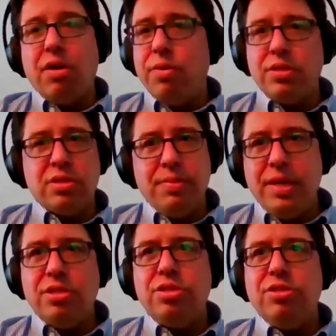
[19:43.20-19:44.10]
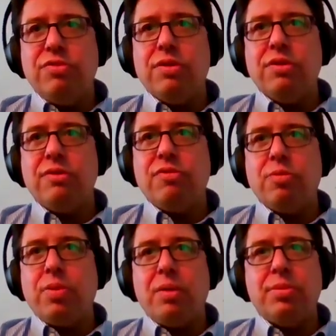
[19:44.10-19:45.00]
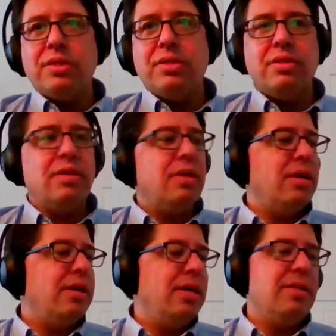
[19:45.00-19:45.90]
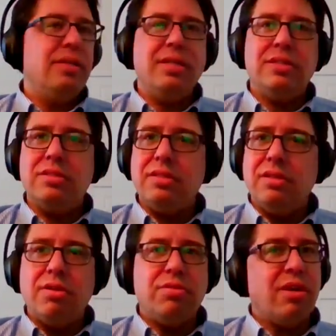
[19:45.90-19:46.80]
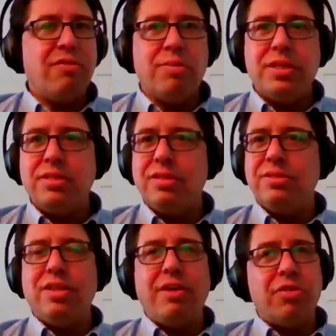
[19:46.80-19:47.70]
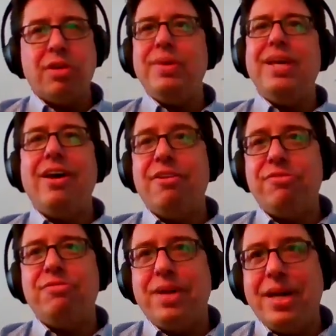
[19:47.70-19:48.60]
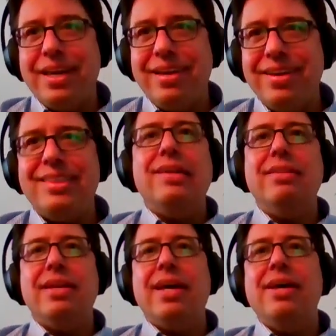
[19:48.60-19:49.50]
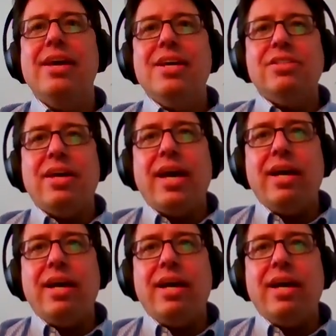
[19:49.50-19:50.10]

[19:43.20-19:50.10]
It's always going to be an issue for public entities, local governments. There's never going to be enough money at the end of the day.